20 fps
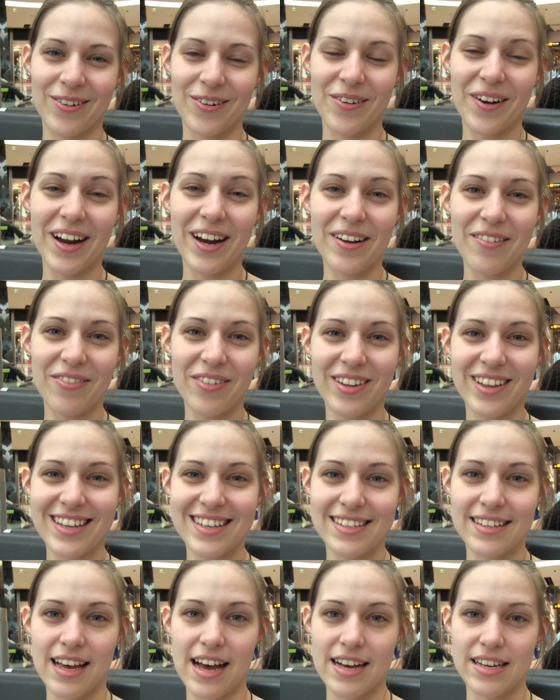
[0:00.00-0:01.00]
We're waiting for
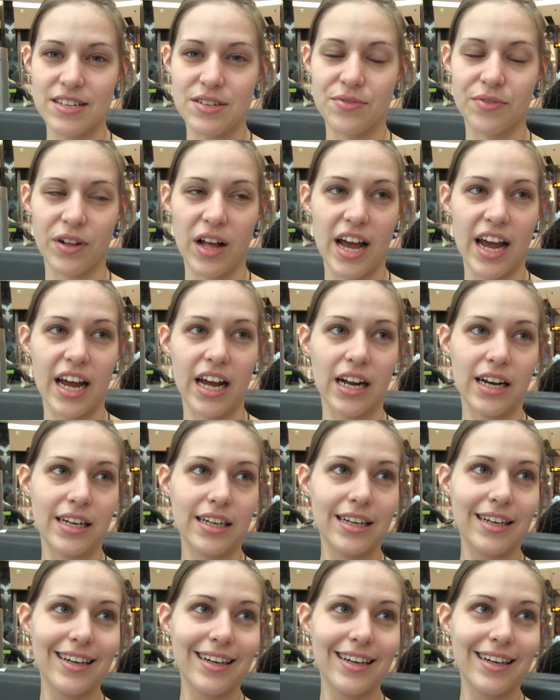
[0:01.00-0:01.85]
this last flight